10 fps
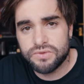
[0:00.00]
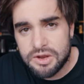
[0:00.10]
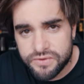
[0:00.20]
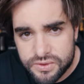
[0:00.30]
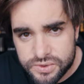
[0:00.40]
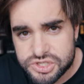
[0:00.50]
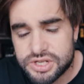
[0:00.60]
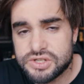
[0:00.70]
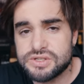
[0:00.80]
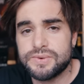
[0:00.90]
Then for the
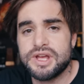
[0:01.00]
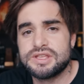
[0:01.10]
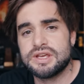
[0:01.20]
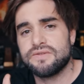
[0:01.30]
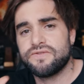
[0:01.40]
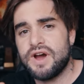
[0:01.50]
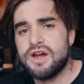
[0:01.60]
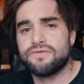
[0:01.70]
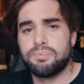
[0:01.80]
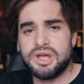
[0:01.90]
restrictions rating,
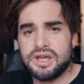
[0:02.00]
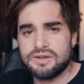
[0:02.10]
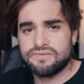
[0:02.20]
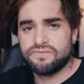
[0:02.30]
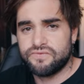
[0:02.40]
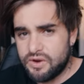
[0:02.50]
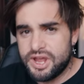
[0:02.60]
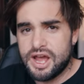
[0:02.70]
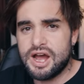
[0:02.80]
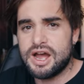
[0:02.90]
five being
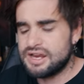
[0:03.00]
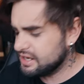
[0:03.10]
very high,